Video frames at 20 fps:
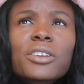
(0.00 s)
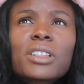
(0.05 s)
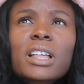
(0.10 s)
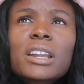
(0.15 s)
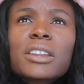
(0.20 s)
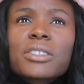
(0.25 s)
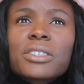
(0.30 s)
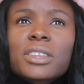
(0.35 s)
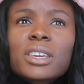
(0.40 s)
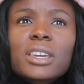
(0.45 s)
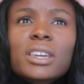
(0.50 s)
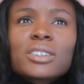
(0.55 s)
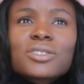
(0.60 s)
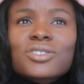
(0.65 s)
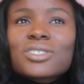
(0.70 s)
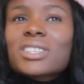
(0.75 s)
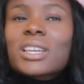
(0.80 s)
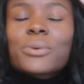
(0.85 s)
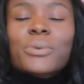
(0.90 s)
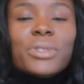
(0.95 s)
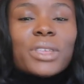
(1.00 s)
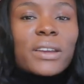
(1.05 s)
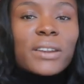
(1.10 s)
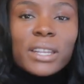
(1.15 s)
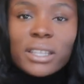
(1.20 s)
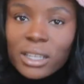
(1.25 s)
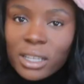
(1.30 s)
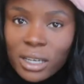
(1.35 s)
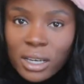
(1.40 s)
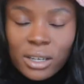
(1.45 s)
there are a lot of things just like with
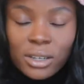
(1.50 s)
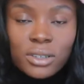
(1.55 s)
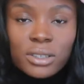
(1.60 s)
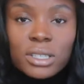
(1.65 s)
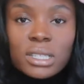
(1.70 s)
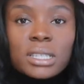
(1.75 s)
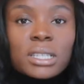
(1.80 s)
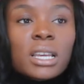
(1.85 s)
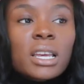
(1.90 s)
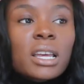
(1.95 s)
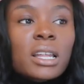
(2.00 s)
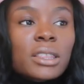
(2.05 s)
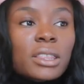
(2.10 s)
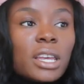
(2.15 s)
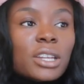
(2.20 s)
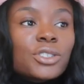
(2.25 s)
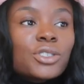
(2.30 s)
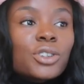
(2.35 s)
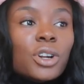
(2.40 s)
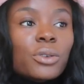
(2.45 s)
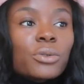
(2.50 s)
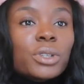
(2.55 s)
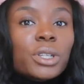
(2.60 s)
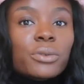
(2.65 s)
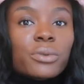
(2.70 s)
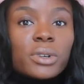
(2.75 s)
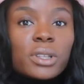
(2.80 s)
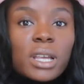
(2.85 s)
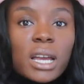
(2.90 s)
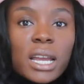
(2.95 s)
anything else that you don't
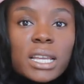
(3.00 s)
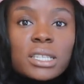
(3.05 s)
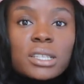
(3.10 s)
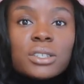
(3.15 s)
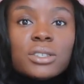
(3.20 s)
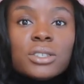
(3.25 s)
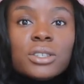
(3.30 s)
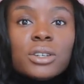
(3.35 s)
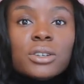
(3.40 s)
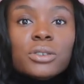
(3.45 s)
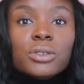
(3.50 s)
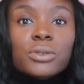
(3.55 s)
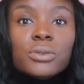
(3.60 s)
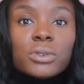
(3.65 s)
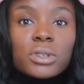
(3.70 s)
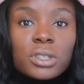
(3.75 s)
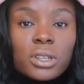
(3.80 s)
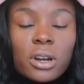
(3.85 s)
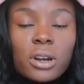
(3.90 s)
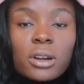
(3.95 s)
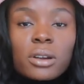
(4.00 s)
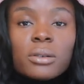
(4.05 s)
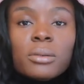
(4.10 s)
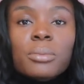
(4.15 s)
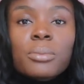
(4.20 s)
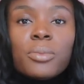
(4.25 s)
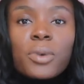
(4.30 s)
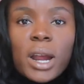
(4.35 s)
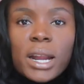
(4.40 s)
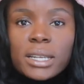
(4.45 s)
really realize until you start
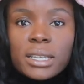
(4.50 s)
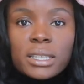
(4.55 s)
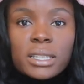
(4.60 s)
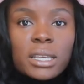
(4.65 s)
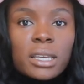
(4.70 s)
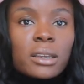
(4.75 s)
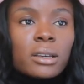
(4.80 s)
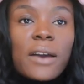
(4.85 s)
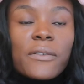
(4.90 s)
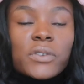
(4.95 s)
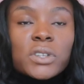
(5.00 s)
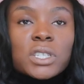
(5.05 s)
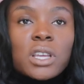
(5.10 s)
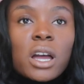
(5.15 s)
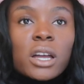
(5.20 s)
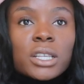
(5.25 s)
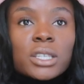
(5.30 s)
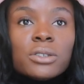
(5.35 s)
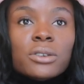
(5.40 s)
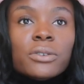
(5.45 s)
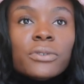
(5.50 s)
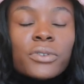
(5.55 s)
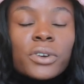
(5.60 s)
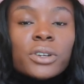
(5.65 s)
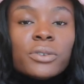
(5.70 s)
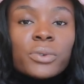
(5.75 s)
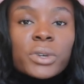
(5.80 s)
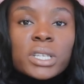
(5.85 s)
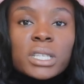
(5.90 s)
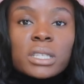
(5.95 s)
practicing. I was talking to a
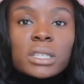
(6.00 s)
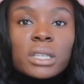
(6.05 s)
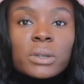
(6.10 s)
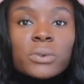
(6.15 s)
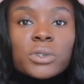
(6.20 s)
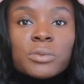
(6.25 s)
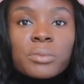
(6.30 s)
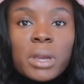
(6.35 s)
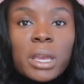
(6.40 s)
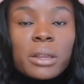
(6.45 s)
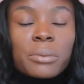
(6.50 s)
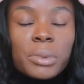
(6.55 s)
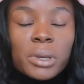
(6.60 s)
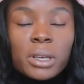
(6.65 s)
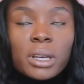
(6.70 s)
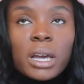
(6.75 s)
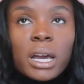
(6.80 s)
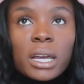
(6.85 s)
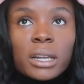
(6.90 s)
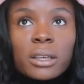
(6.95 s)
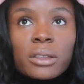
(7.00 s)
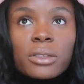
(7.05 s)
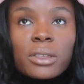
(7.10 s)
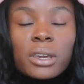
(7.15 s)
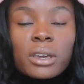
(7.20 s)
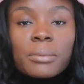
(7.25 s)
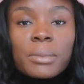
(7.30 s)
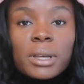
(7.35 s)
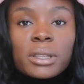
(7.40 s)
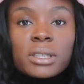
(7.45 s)
friend recently, which made me kind of
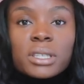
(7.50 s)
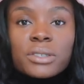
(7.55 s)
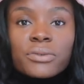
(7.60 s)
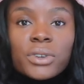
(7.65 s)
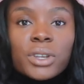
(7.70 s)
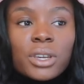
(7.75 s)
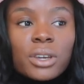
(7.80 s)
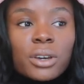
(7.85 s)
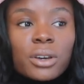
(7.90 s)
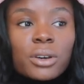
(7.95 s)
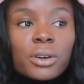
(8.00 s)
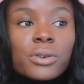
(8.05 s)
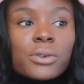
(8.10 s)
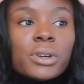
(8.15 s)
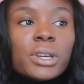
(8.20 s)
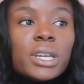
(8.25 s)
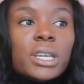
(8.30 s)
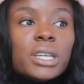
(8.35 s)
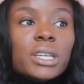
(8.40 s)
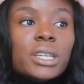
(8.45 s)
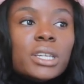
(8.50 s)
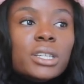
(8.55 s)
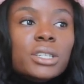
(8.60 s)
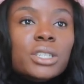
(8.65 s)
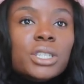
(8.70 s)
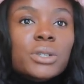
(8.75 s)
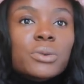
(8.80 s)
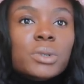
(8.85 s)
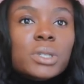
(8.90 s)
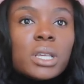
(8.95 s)
think about this video,
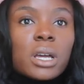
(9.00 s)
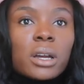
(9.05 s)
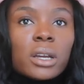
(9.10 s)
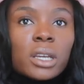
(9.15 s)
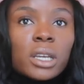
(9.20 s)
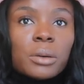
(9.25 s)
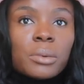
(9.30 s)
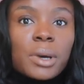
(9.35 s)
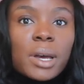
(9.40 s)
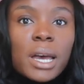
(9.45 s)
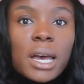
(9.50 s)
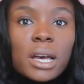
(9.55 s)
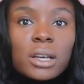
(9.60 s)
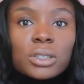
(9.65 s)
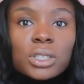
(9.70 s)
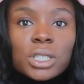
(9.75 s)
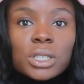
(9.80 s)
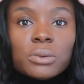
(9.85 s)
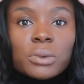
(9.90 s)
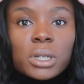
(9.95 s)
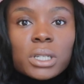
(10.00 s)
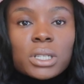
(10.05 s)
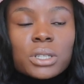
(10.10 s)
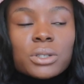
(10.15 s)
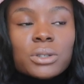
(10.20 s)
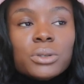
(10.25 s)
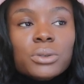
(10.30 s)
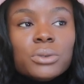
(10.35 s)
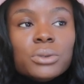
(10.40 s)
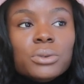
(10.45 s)
and she was talking about how she wants
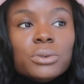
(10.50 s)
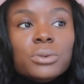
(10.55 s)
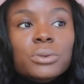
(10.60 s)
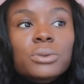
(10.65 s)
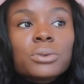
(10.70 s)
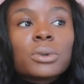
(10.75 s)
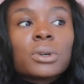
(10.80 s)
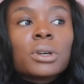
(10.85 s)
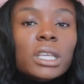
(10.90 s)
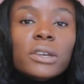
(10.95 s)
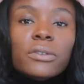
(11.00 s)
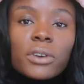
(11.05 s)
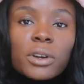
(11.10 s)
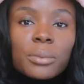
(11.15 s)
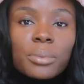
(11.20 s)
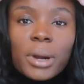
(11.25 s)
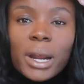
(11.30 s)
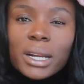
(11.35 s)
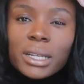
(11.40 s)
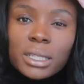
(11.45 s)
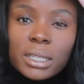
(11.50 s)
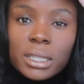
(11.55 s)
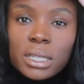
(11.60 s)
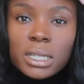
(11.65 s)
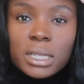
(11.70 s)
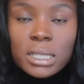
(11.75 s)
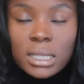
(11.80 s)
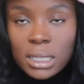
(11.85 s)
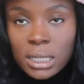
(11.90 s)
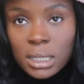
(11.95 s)
to leave her
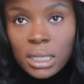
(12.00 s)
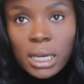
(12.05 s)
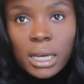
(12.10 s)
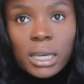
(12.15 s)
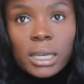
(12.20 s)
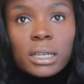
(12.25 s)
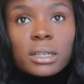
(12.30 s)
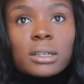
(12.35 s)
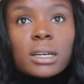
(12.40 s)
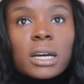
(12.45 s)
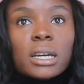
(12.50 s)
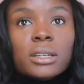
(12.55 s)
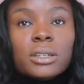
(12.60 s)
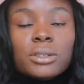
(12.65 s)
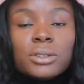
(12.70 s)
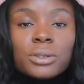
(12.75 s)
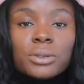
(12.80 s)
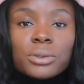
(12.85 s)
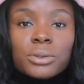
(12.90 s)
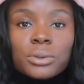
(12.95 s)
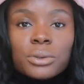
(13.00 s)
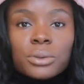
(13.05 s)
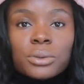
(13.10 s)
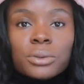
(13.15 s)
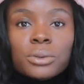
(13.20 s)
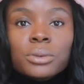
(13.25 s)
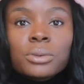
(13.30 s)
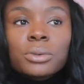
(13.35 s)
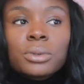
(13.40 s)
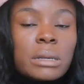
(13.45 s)
practice and like kind of
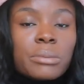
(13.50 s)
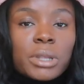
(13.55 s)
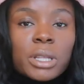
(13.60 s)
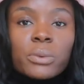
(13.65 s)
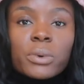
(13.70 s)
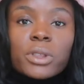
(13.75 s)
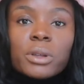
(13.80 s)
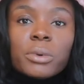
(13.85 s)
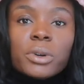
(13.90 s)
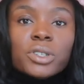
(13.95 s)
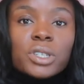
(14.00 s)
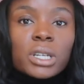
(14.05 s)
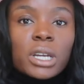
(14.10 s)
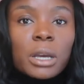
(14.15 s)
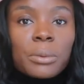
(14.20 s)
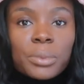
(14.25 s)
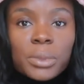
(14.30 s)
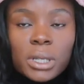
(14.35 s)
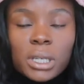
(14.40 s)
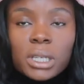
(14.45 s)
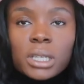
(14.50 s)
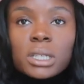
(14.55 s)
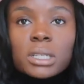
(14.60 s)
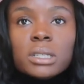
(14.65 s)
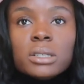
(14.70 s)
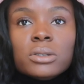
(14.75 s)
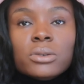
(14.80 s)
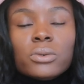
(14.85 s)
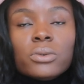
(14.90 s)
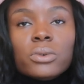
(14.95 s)
do something with emerging
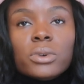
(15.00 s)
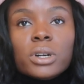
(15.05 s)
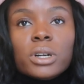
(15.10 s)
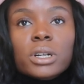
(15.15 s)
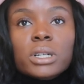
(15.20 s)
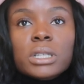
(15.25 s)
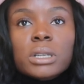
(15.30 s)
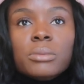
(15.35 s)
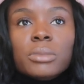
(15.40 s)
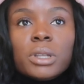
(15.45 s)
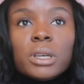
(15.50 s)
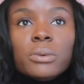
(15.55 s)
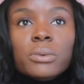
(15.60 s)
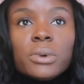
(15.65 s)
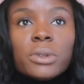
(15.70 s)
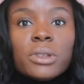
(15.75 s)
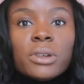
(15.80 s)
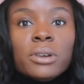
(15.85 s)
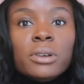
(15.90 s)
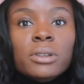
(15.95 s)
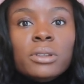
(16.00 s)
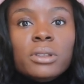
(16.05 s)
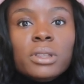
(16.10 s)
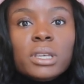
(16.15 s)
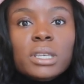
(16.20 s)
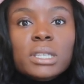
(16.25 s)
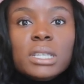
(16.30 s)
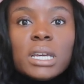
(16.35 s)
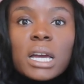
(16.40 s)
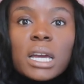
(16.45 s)
companies or something with
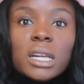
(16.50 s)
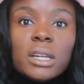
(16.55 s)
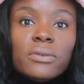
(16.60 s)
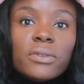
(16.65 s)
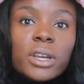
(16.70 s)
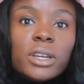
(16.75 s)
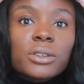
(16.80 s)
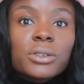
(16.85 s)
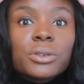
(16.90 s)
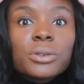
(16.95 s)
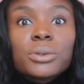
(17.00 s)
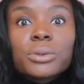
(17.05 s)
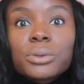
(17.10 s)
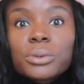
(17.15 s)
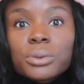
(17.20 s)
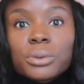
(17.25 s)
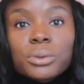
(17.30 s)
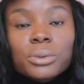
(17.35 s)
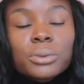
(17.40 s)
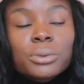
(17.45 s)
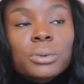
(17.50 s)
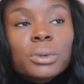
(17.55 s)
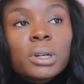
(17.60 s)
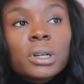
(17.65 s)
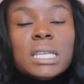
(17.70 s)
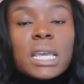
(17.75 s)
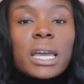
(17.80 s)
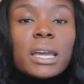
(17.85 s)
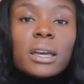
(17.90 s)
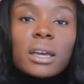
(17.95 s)
these kind of like new
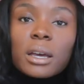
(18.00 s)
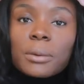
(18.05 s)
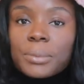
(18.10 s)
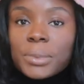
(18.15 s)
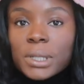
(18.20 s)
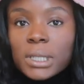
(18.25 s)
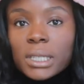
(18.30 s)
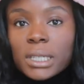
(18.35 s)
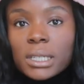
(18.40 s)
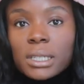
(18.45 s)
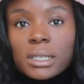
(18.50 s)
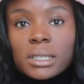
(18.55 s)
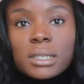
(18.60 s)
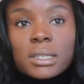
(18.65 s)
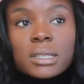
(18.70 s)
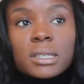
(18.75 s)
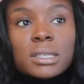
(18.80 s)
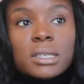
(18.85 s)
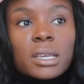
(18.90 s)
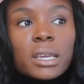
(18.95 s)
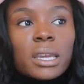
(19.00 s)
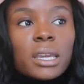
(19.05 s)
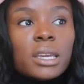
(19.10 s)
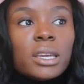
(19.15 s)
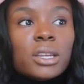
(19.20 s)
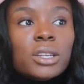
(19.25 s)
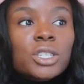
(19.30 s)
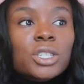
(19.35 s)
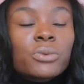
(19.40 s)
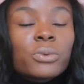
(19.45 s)
tech companies,
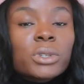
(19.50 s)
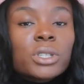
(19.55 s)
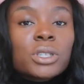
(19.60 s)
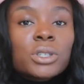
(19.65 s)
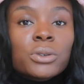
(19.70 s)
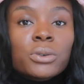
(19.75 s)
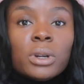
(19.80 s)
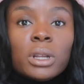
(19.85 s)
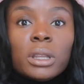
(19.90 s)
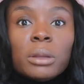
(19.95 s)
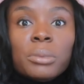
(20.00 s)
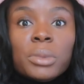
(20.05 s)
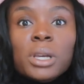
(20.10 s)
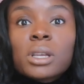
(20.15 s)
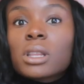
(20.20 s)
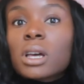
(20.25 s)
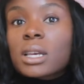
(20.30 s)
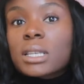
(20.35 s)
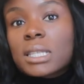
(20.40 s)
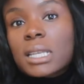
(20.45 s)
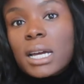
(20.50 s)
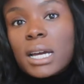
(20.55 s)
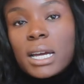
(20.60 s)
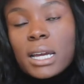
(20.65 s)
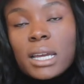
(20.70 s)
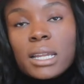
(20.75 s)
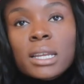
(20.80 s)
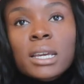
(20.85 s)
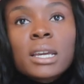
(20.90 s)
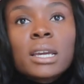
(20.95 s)
and she wants to do it on the big law
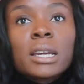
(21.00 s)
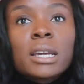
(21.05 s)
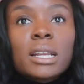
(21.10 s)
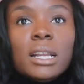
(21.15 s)
side.